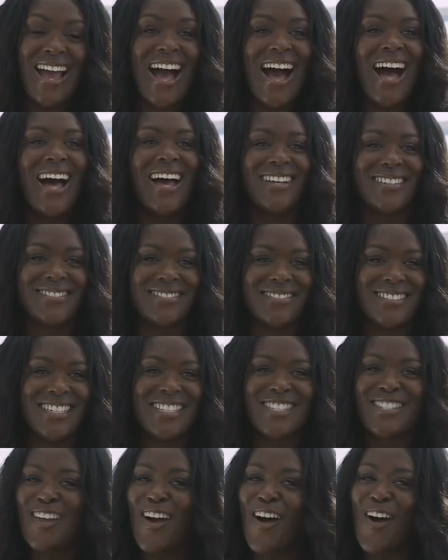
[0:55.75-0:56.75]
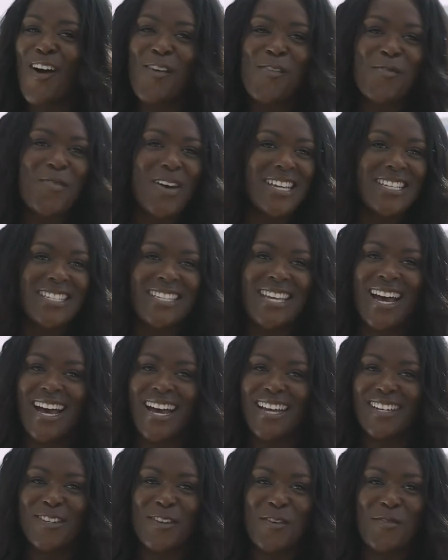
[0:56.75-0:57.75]
hot. It's always
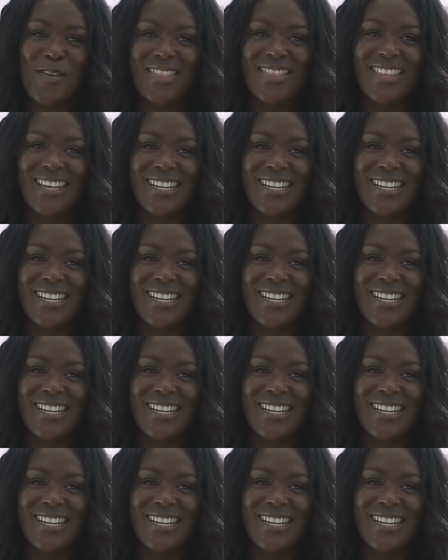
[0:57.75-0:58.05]
hot. No one